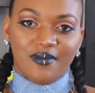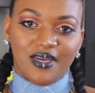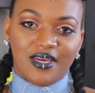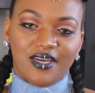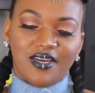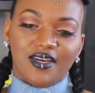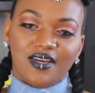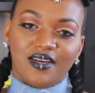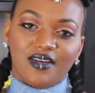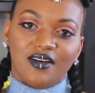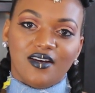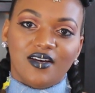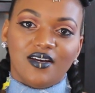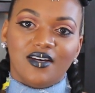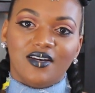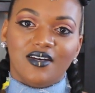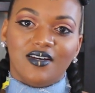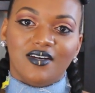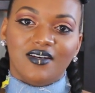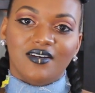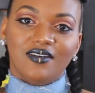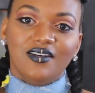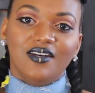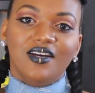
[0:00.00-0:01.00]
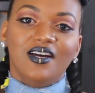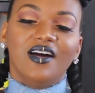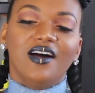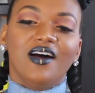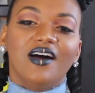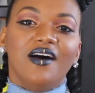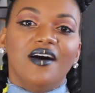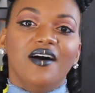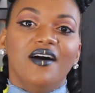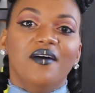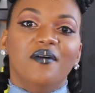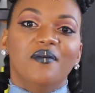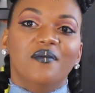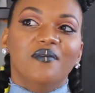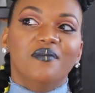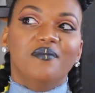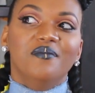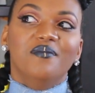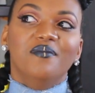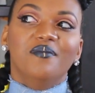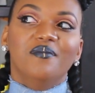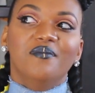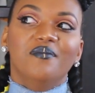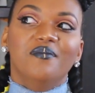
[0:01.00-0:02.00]
big, uh,
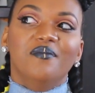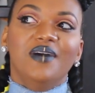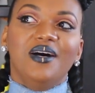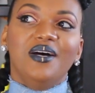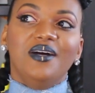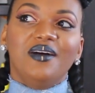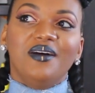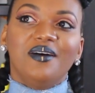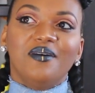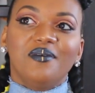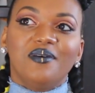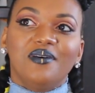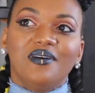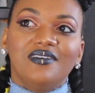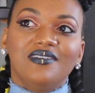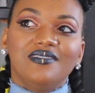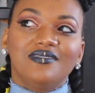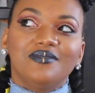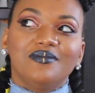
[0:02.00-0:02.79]
uh, uh,